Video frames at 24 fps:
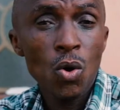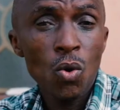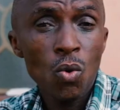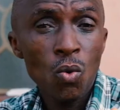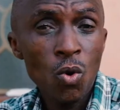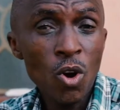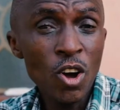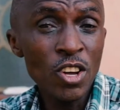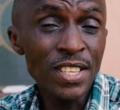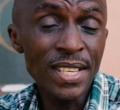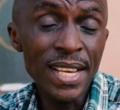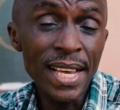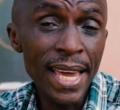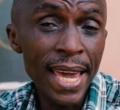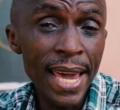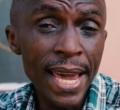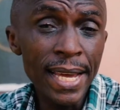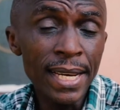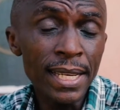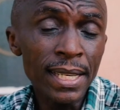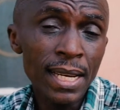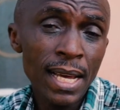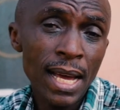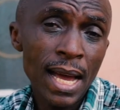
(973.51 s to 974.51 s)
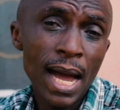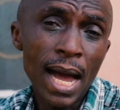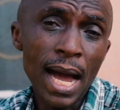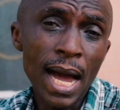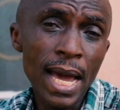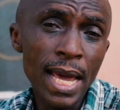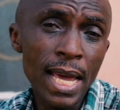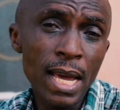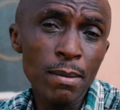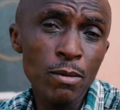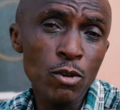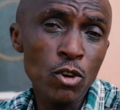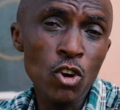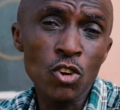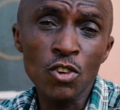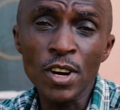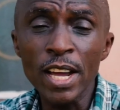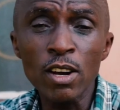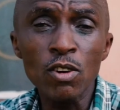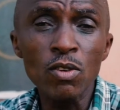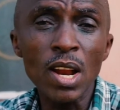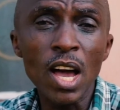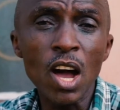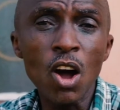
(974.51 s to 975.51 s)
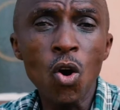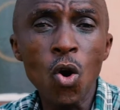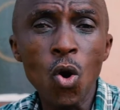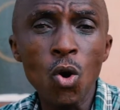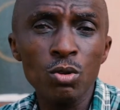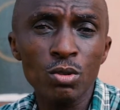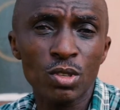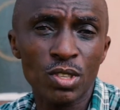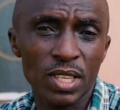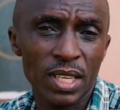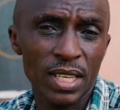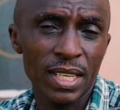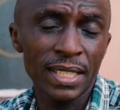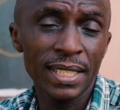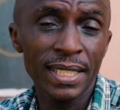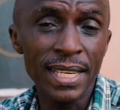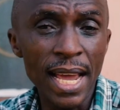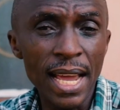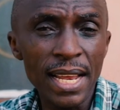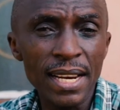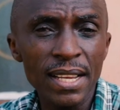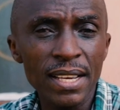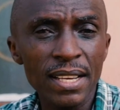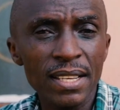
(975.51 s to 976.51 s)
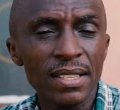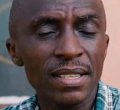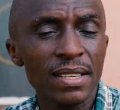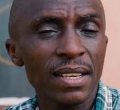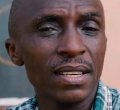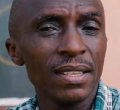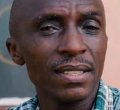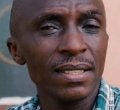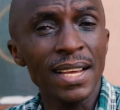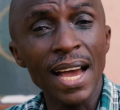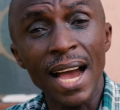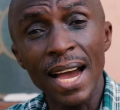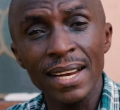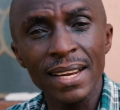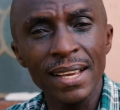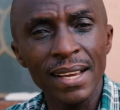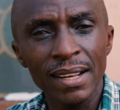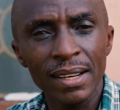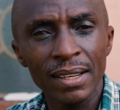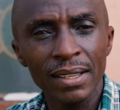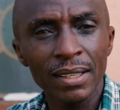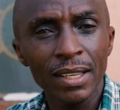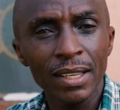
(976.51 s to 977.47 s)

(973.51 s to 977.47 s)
Once again, I am your regular host, Dennis Daniel.